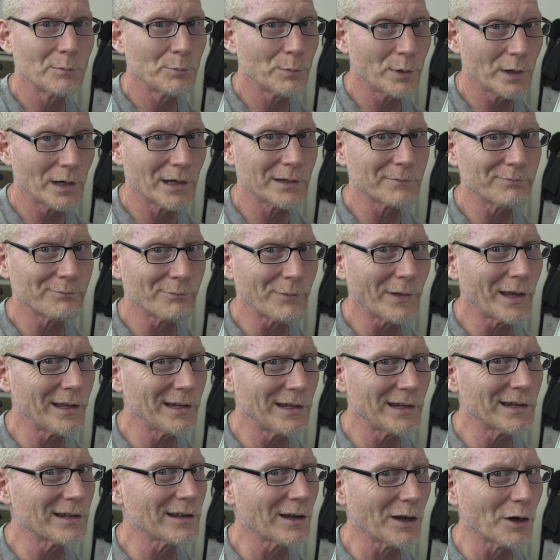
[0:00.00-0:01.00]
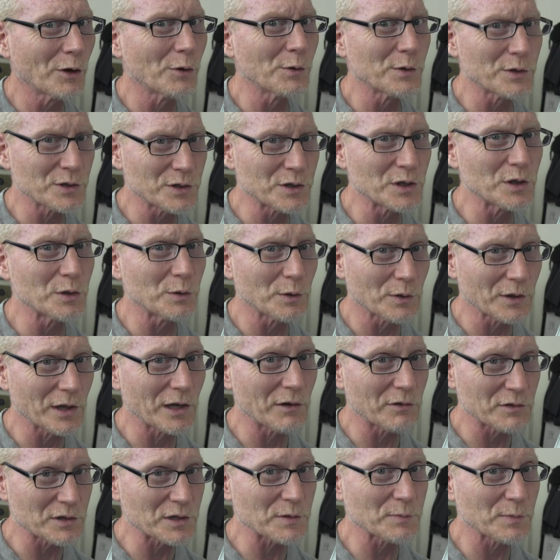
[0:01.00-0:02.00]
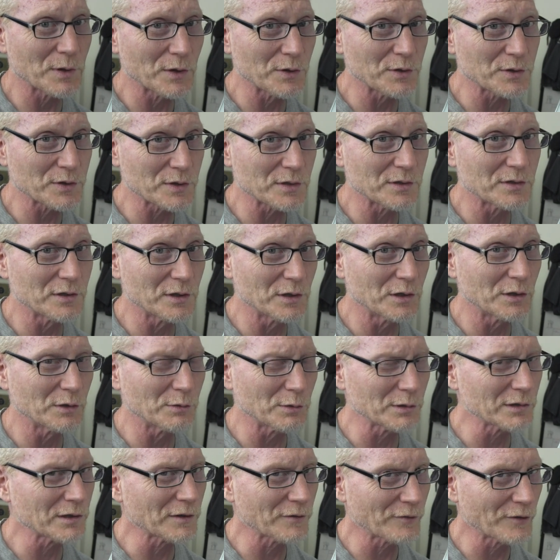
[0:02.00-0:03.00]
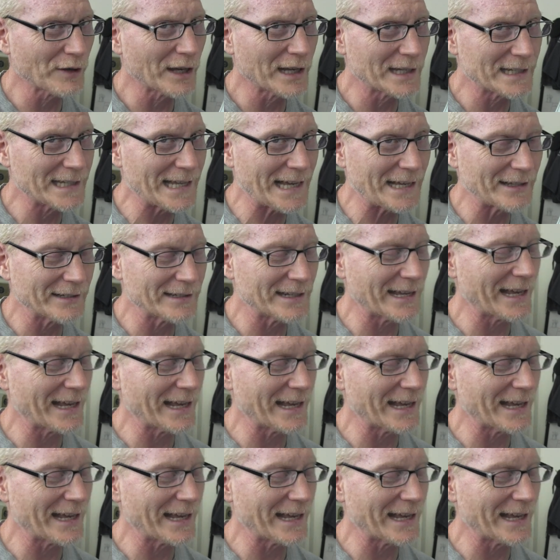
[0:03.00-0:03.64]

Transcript: but they didn't always do what they were supposed to do. We're going to find out